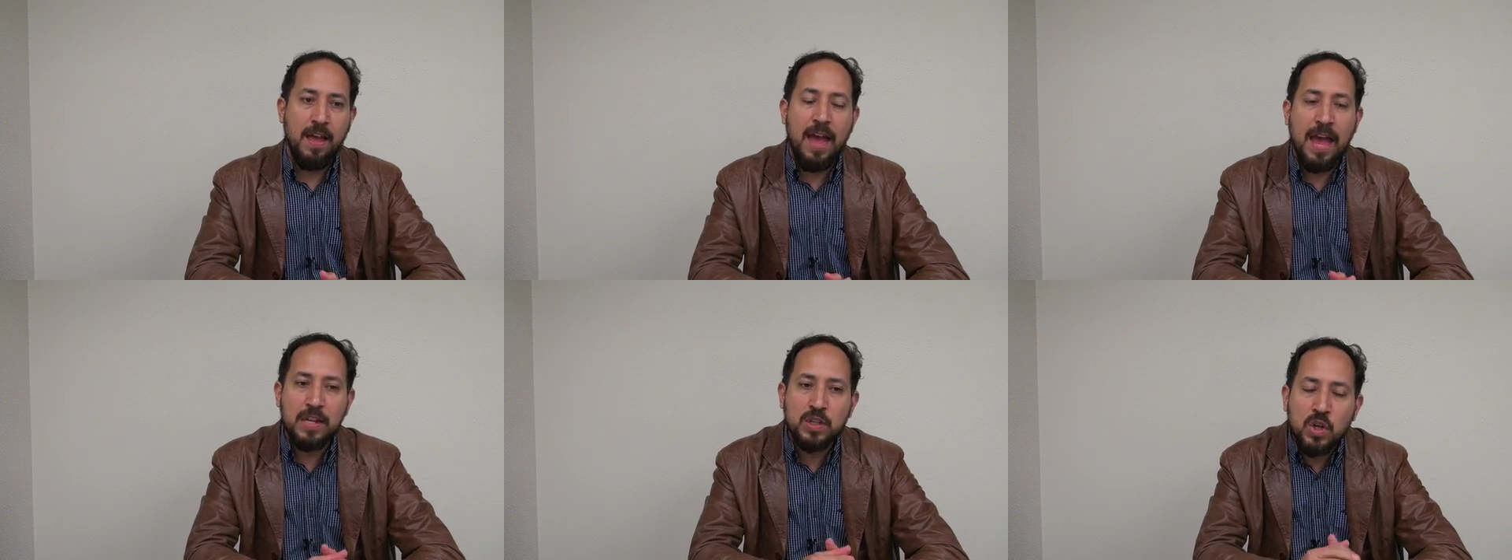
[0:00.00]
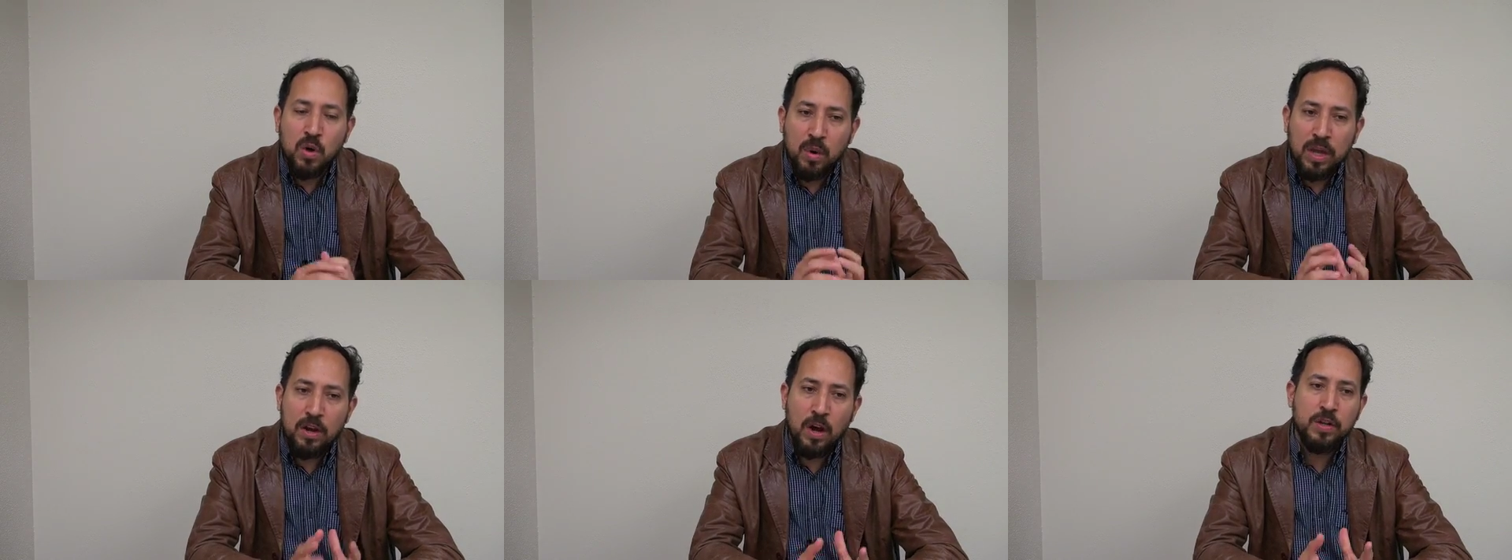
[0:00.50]
And so
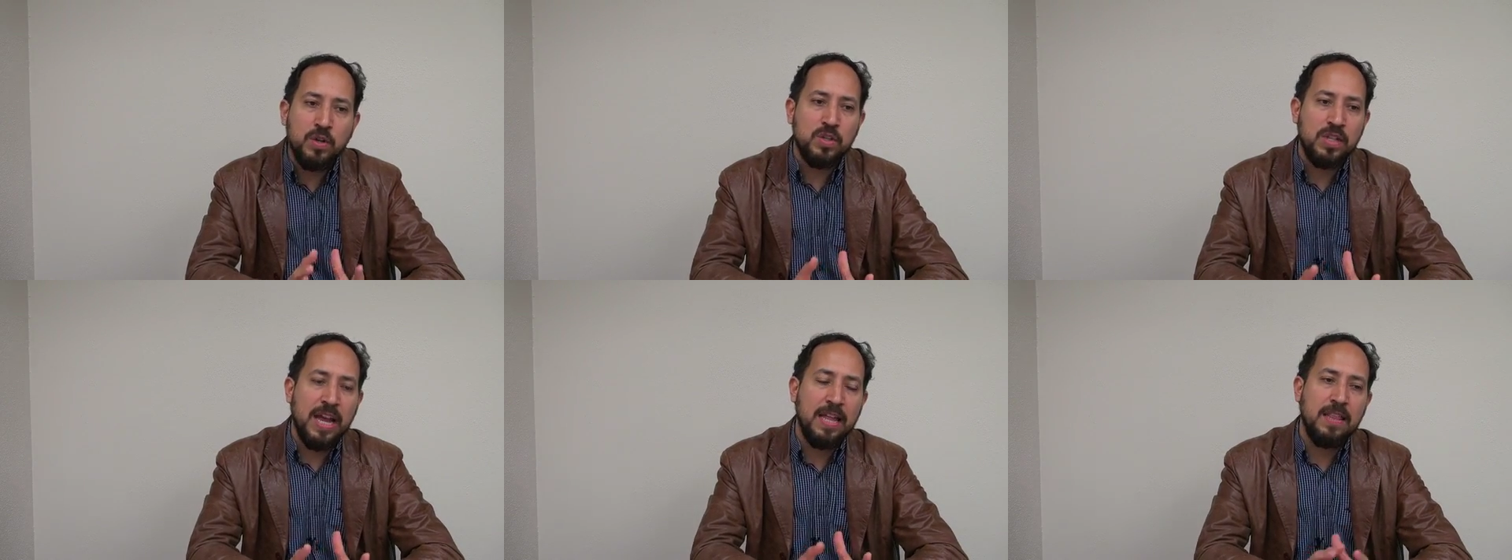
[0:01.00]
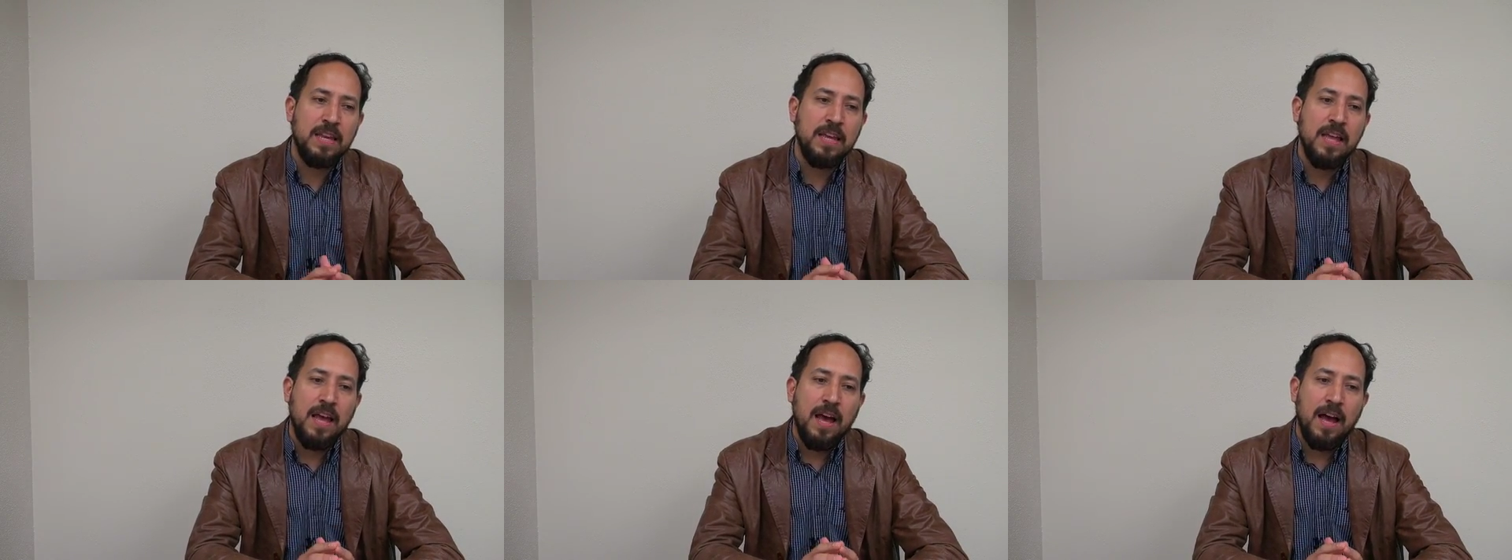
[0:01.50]
in understanding
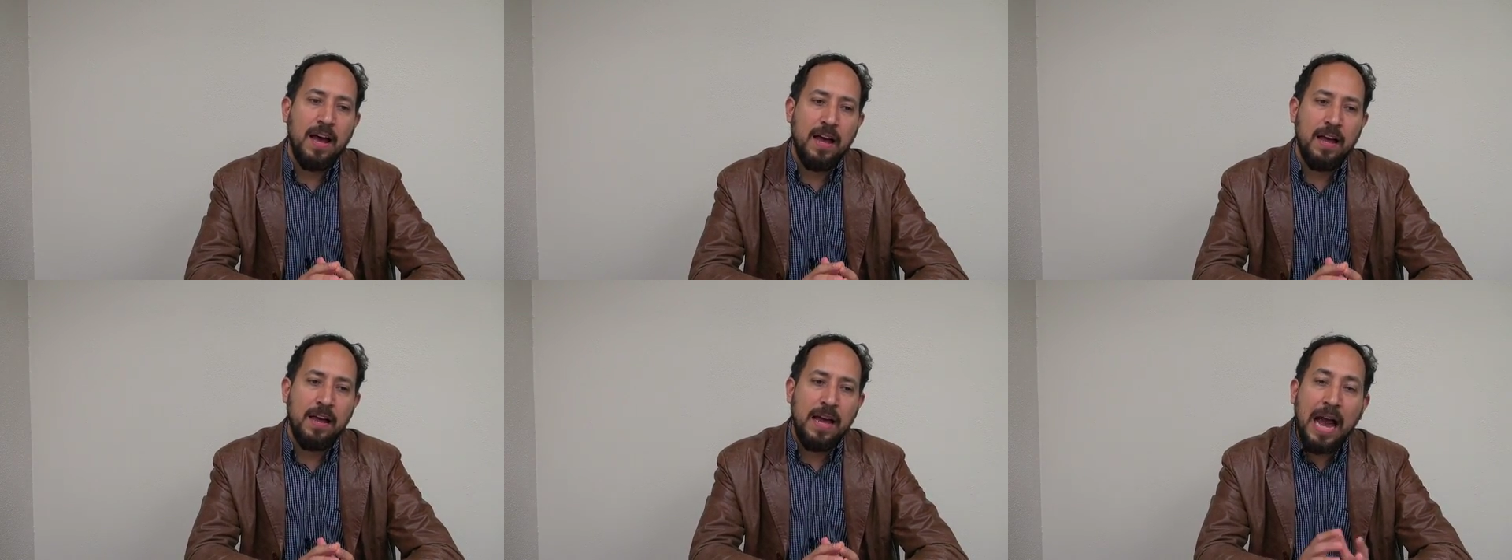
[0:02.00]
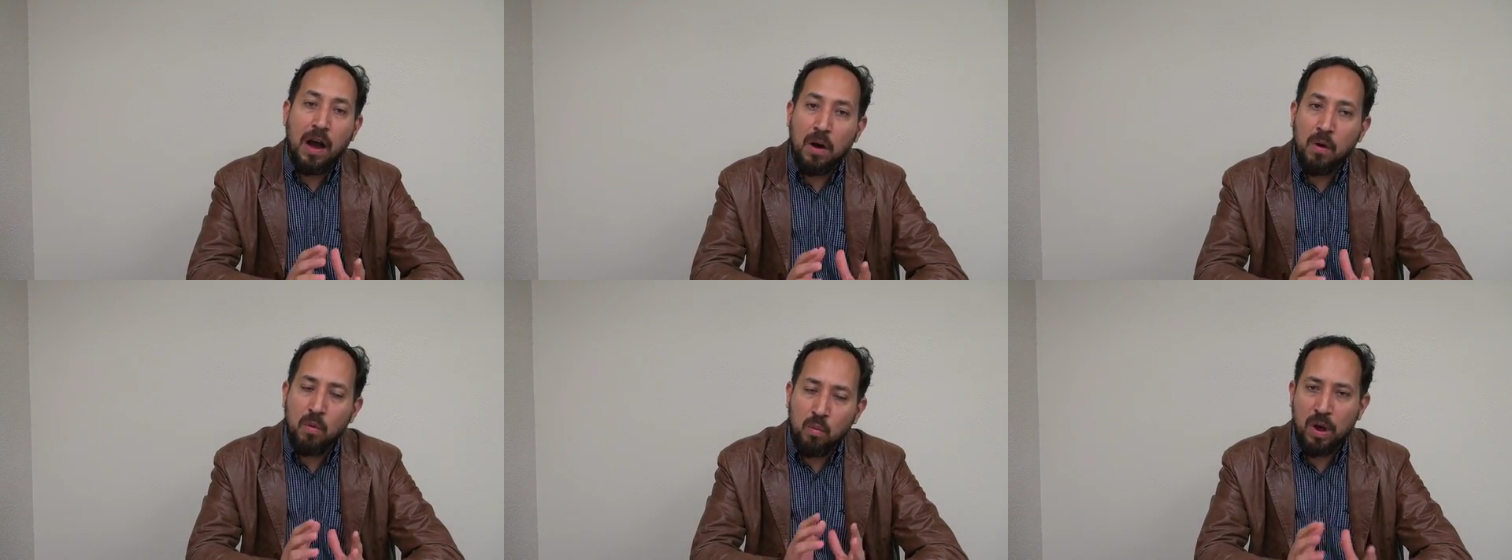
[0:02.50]

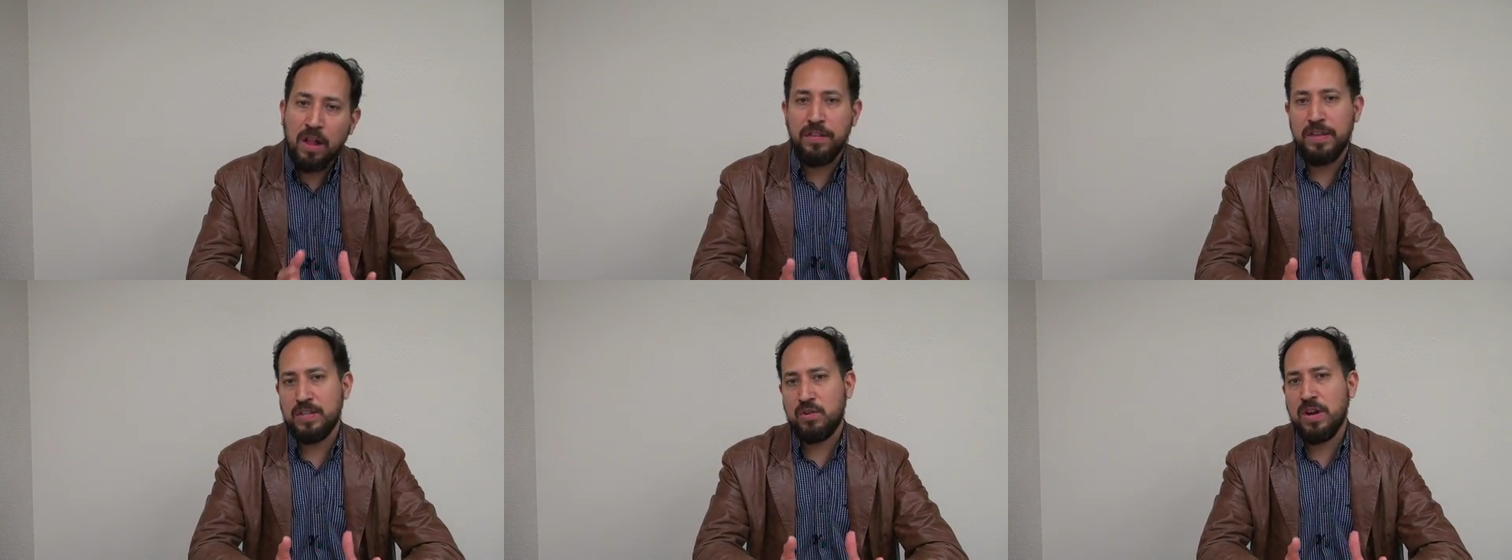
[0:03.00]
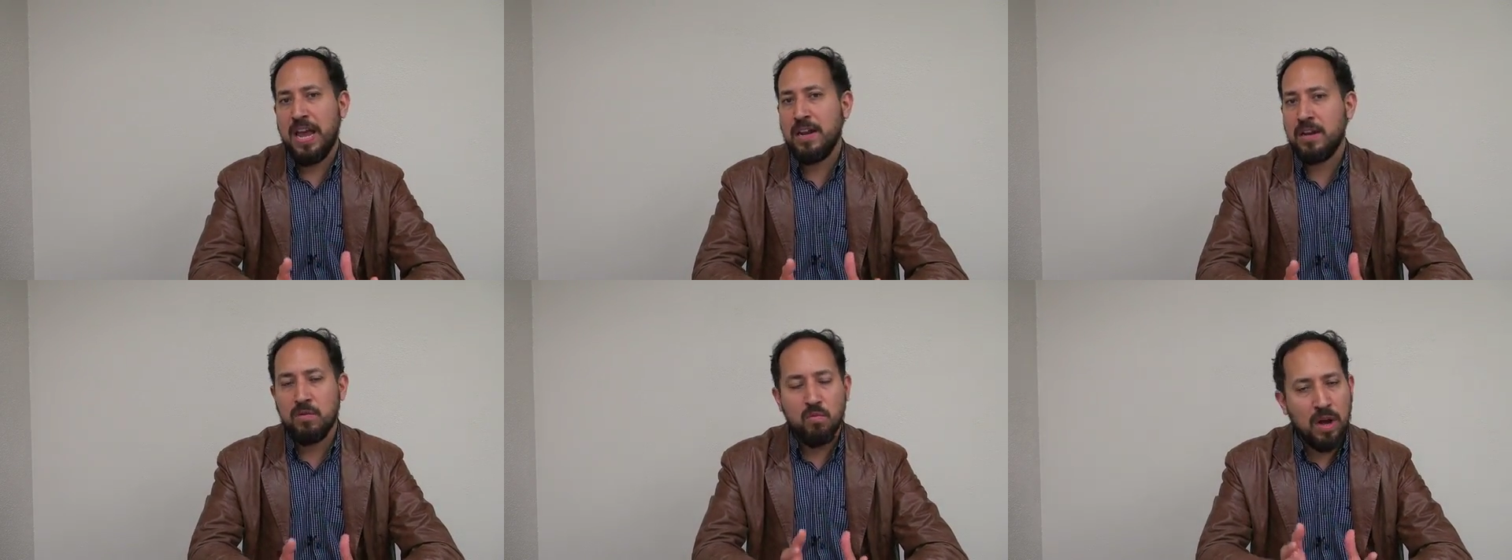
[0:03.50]
how wealth is
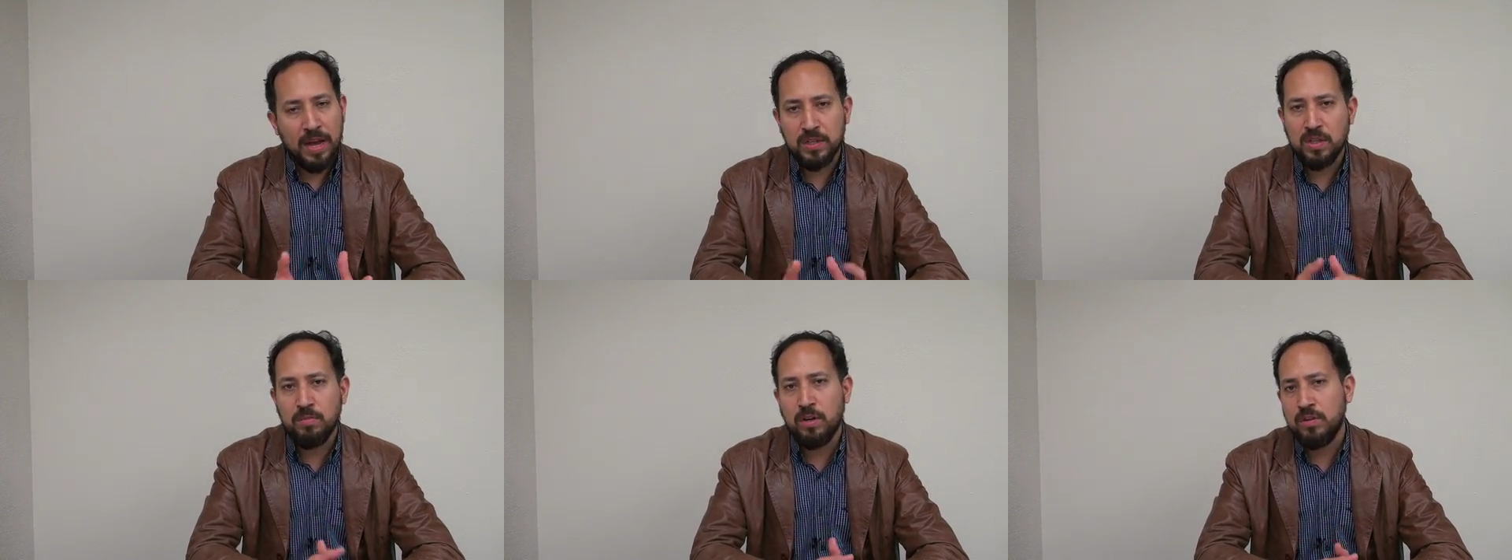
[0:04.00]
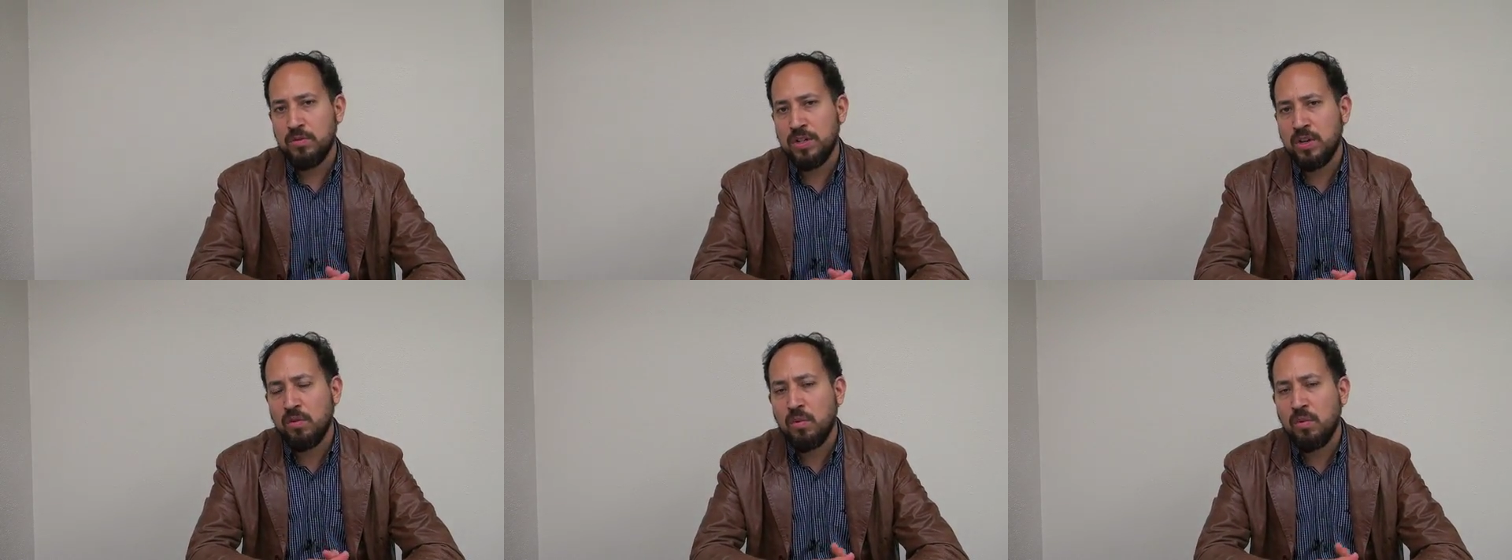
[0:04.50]
created, why some countries are